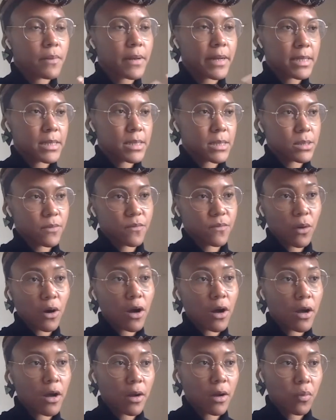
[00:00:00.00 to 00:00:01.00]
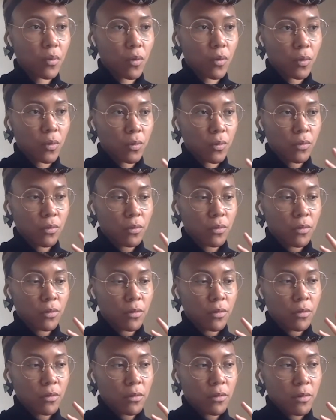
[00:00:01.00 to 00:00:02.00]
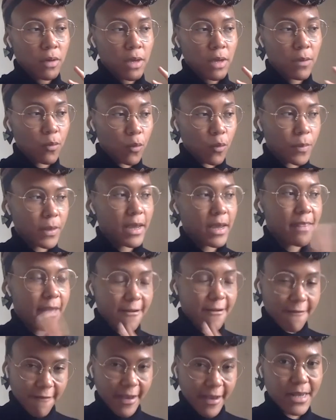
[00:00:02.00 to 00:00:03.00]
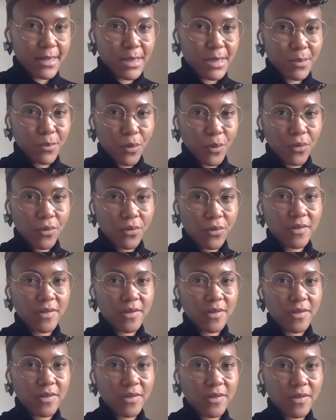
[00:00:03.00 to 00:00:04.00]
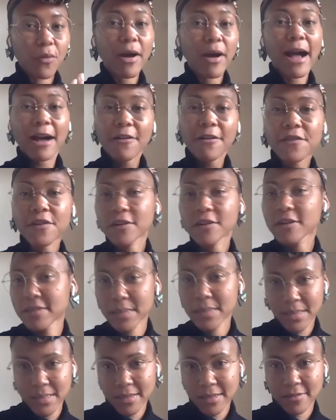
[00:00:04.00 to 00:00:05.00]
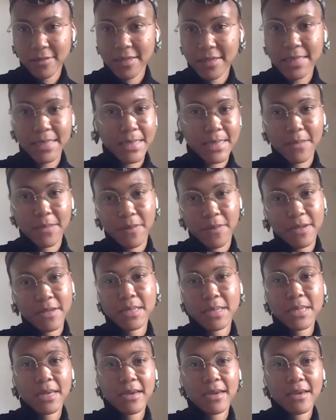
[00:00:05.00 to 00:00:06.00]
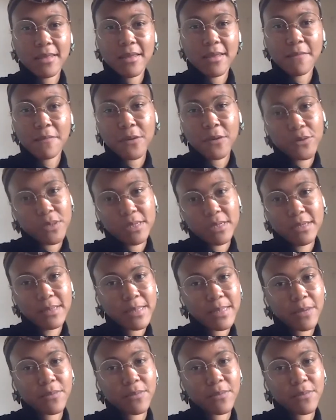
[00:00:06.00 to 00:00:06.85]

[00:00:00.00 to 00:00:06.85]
places of work will be in their face more, so they will have to consider accessibility in their buildings.